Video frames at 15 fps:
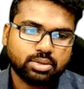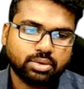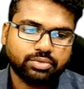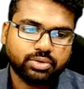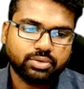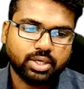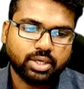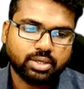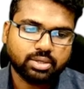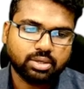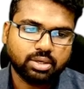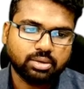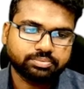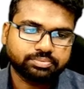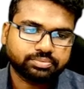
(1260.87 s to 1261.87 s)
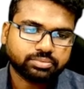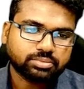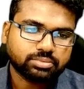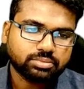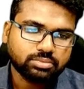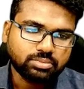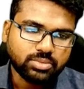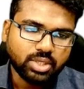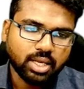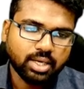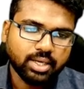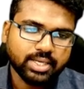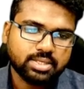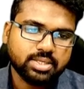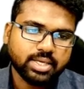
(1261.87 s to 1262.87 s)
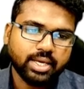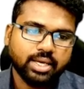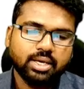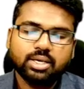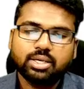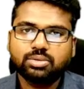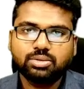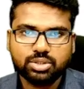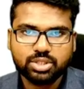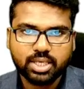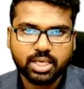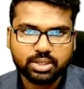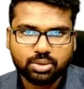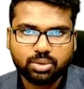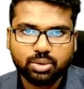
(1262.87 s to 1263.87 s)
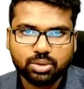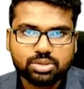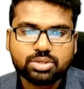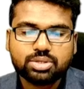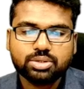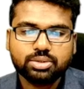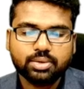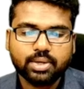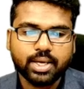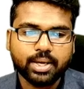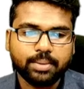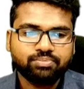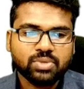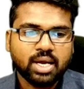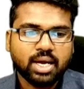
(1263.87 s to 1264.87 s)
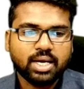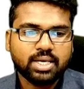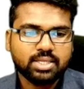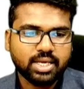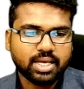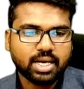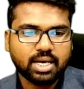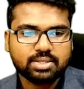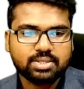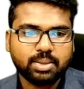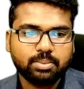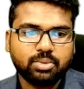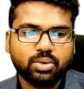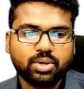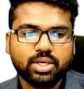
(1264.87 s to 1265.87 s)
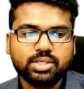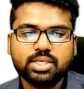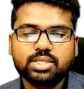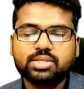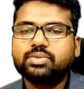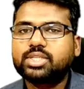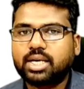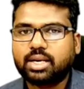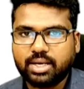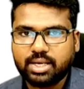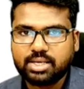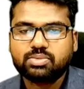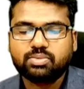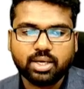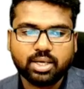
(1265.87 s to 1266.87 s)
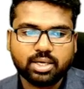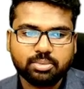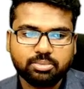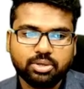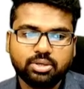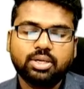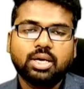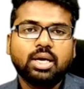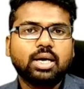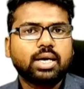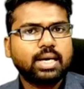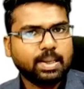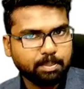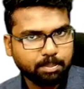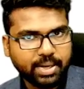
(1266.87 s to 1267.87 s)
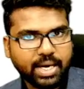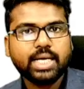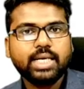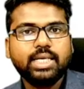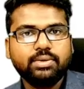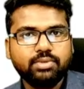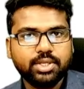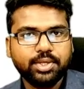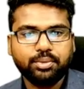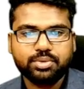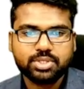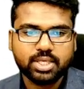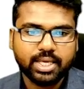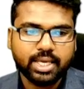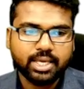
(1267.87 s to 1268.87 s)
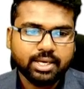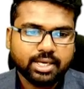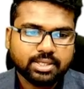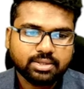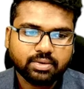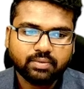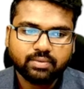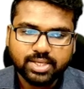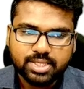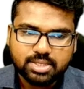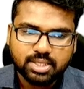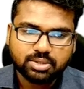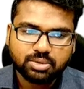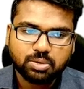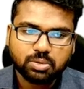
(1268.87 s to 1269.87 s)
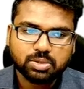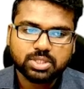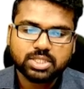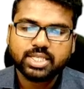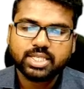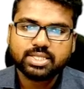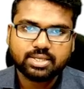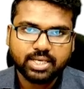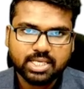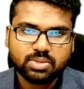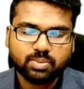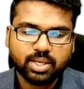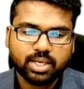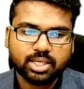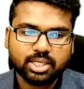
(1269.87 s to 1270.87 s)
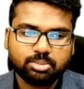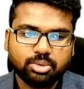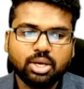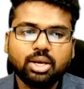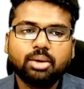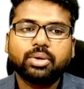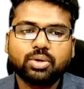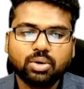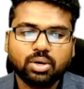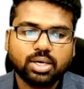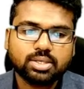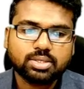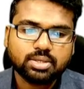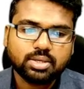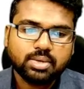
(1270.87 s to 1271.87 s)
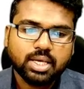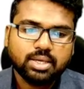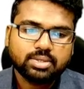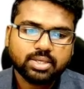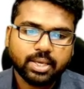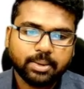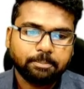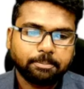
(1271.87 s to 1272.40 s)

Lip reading: your let's say Gujarat coast. Okay, and there are some locations which are less vulnerable. Comparatively, you see the western coast is less vulnerable because they